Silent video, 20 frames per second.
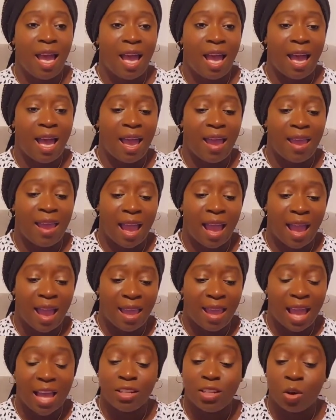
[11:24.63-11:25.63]
I
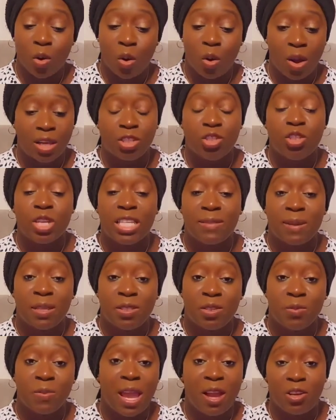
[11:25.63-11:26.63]
had a courage to
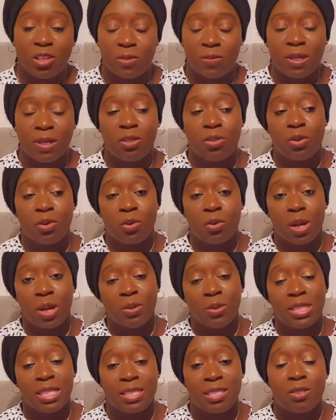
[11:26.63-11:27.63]
explain to my husband, you know,
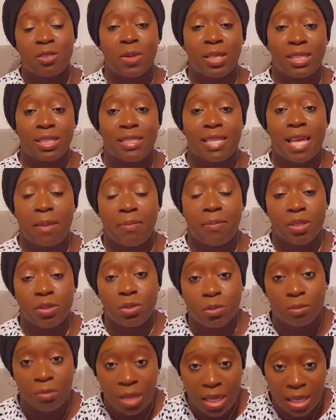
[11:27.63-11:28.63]
this is what is happening
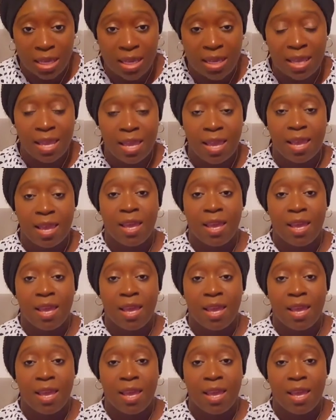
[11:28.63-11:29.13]
to me,